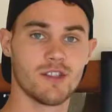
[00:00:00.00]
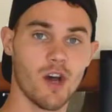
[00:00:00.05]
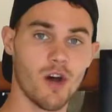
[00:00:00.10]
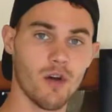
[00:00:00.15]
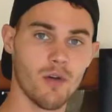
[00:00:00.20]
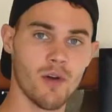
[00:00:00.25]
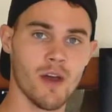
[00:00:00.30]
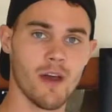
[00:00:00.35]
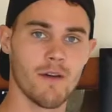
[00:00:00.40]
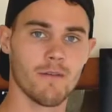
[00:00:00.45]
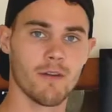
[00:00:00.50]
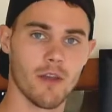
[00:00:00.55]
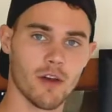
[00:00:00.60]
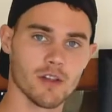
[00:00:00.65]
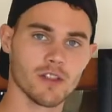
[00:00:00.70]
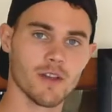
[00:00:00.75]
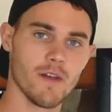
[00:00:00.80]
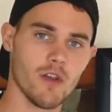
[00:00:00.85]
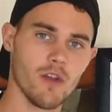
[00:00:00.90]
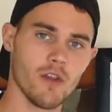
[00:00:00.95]
So for
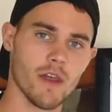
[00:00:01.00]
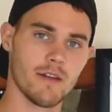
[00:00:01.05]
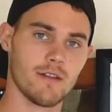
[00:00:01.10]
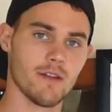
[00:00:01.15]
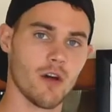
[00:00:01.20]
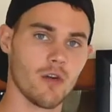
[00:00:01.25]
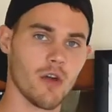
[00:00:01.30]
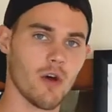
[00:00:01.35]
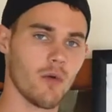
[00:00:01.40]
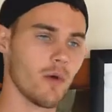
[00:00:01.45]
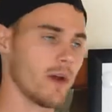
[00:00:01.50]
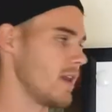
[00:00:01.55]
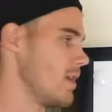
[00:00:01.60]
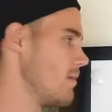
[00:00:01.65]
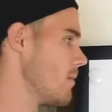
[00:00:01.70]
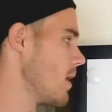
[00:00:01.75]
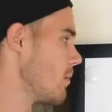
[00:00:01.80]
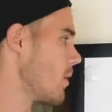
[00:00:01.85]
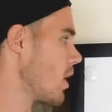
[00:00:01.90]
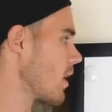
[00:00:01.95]
those of you that don't know what
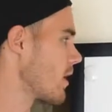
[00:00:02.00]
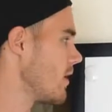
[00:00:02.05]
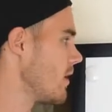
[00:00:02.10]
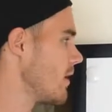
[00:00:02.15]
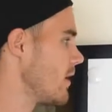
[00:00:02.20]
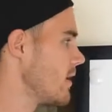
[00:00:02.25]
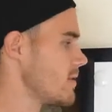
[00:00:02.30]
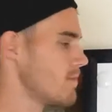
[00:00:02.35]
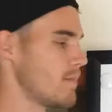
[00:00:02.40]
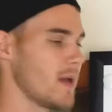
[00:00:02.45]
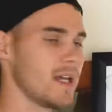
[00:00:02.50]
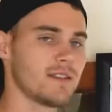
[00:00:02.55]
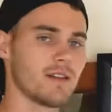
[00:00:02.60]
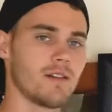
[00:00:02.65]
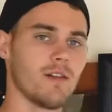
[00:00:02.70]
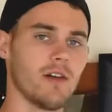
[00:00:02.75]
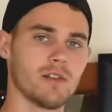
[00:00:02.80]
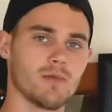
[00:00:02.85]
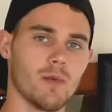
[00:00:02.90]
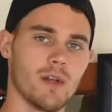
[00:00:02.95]
email marketing is,
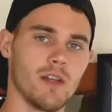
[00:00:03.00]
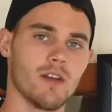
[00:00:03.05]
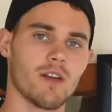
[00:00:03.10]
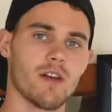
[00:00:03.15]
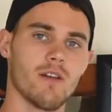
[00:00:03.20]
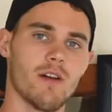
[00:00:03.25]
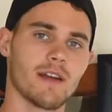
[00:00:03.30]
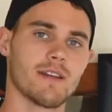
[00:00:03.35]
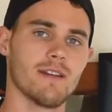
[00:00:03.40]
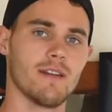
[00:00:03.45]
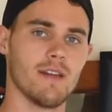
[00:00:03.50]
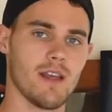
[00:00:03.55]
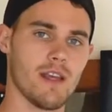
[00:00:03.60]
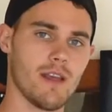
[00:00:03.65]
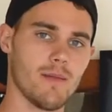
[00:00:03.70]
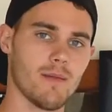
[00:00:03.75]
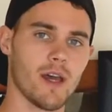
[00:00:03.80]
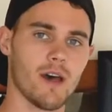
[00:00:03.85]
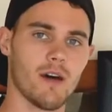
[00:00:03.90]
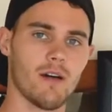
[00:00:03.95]
basically it's when you collect
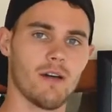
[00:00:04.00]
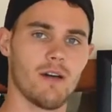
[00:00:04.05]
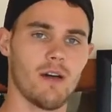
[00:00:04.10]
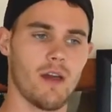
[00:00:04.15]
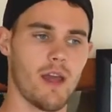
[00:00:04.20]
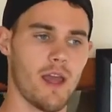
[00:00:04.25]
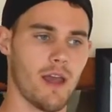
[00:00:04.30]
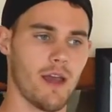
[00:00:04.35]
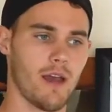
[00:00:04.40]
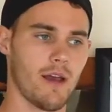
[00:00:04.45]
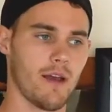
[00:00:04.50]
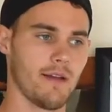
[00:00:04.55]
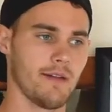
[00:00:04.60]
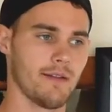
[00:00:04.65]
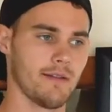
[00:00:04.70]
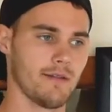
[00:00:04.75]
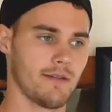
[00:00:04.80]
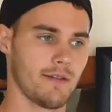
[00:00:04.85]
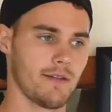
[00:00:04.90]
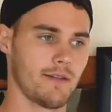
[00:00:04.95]
an email
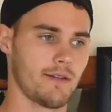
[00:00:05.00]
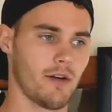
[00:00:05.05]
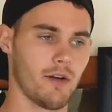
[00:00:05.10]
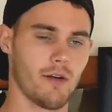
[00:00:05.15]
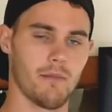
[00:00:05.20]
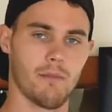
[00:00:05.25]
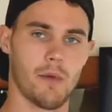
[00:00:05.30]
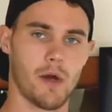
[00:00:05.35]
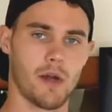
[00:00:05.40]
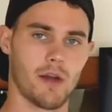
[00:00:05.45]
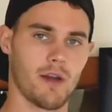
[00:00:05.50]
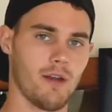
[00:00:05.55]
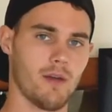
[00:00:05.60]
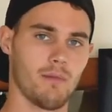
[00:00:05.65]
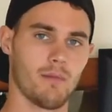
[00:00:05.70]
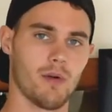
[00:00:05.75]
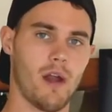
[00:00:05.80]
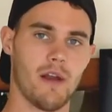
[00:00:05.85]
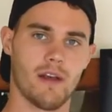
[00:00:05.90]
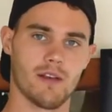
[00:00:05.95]
and start
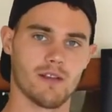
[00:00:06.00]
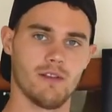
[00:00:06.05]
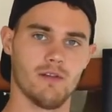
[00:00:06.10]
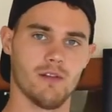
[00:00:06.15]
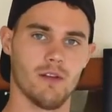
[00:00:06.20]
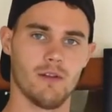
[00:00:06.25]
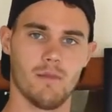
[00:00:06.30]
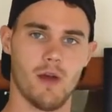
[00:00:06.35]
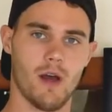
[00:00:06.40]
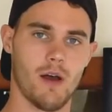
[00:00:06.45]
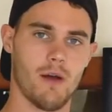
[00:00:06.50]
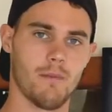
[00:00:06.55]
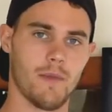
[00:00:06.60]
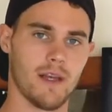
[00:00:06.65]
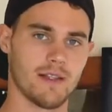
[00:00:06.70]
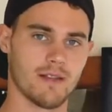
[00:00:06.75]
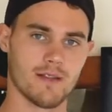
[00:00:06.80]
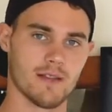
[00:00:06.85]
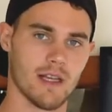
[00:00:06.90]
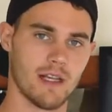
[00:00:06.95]
marketing products to it.
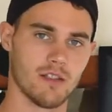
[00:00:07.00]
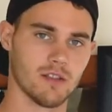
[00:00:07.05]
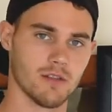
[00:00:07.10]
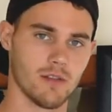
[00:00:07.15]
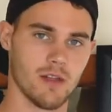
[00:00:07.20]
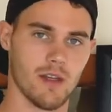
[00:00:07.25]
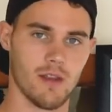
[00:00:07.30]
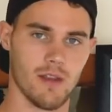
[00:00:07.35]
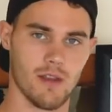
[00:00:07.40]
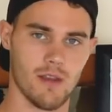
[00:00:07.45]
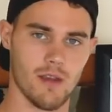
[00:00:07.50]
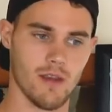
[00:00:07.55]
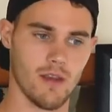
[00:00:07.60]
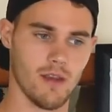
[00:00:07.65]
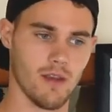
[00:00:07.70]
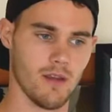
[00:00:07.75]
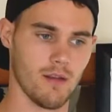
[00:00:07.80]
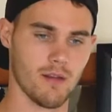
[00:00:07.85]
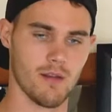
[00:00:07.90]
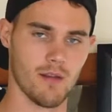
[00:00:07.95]
That's essentially
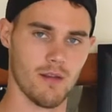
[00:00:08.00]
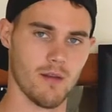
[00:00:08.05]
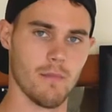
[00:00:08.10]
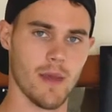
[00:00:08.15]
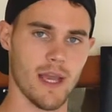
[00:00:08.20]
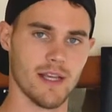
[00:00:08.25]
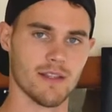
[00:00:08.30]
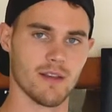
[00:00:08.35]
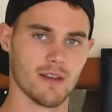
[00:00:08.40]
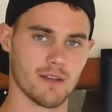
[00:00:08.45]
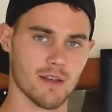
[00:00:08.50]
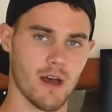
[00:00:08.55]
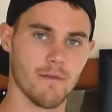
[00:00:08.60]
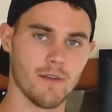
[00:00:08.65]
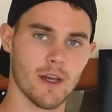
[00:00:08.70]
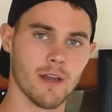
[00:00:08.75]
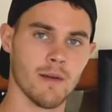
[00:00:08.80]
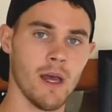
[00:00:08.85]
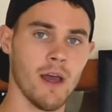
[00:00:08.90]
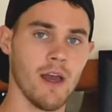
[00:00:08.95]
the basics
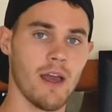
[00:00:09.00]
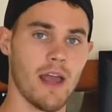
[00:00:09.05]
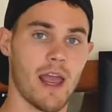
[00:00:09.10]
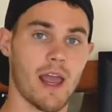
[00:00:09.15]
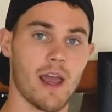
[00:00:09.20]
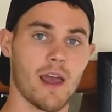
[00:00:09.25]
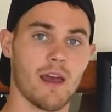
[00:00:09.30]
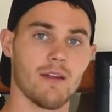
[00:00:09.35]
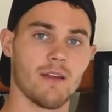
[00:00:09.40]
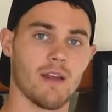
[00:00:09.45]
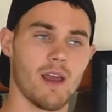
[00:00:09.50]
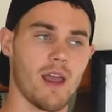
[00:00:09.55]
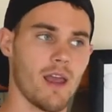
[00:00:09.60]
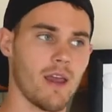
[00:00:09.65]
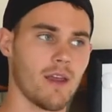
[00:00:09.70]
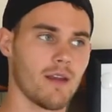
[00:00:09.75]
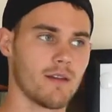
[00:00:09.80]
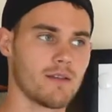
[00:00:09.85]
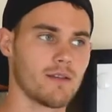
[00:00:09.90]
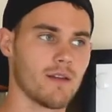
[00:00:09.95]
of it, and
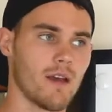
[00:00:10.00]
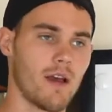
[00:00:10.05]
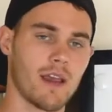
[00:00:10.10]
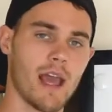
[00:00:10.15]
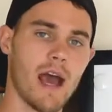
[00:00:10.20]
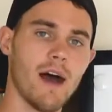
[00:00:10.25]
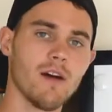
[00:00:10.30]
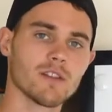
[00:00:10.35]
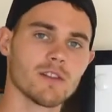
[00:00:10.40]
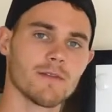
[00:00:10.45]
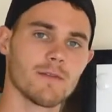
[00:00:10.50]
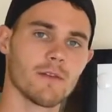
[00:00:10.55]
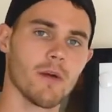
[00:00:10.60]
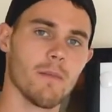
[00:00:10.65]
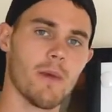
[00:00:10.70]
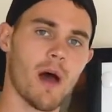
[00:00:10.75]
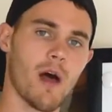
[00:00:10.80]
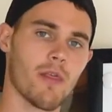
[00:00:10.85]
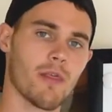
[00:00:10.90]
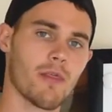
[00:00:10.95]
it accounts
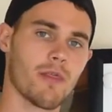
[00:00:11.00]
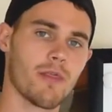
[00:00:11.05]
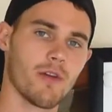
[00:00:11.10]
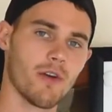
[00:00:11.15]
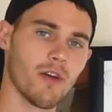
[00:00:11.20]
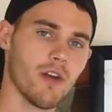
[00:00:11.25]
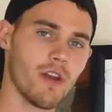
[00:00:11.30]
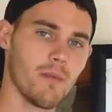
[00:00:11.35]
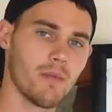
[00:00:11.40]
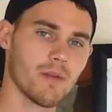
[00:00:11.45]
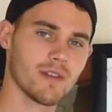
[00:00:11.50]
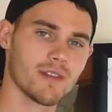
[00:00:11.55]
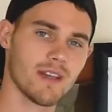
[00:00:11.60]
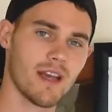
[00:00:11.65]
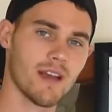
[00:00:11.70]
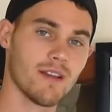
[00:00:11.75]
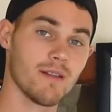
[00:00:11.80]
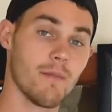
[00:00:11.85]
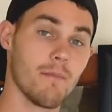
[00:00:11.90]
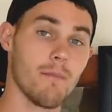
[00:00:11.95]
for about
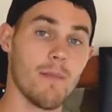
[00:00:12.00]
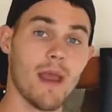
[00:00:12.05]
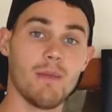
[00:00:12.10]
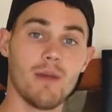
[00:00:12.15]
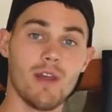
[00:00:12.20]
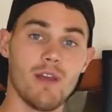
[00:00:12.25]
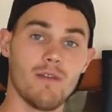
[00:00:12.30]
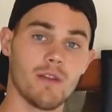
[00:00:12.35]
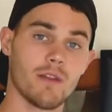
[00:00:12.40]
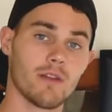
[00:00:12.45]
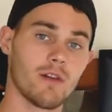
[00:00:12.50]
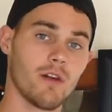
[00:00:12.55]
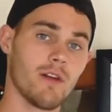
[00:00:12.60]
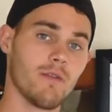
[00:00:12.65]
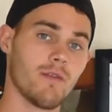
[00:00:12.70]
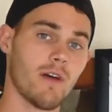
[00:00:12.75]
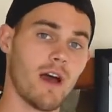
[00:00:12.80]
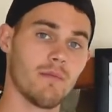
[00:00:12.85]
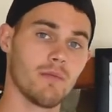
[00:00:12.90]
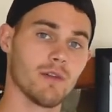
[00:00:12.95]
30%, maybe even
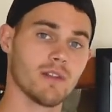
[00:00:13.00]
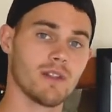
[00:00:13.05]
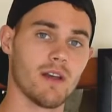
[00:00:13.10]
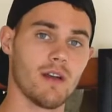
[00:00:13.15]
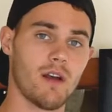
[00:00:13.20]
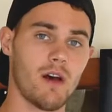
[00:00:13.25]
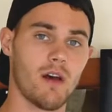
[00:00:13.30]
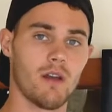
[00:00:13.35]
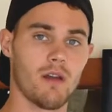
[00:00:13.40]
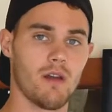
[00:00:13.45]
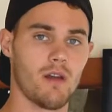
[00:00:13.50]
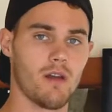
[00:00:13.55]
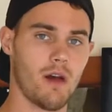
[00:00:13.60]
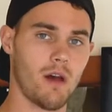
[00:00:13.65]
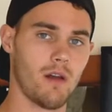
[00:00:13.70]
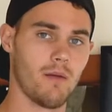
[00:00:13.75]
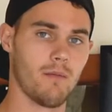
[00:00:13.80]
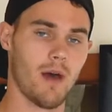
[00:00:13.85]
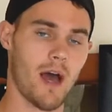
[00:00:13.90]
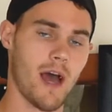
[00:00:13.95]
35%
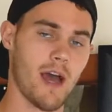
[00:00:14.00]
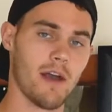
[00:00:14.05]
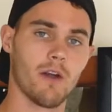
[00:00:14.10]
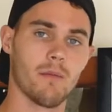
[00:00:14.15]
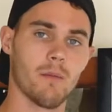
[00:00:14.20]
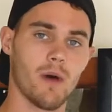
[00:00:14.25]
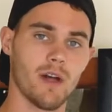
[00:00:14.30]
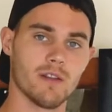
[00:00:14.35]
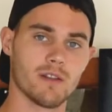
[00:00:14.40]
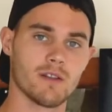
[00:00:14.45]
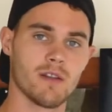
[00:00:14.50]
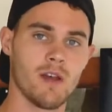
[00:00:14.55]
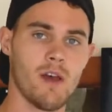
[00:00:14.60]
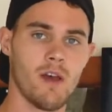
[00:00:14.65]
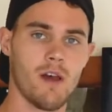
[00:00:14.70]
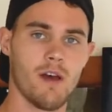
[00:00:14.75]
on higher months